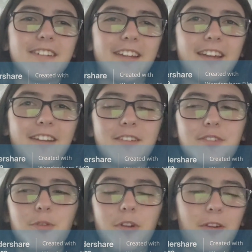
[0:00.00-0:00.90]
and a
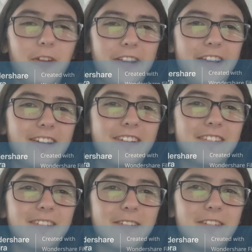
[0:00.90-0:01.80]
2-degree
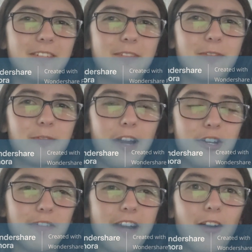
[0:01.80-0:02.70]

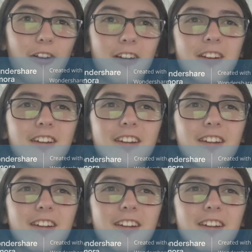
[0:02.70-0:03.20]
range of error.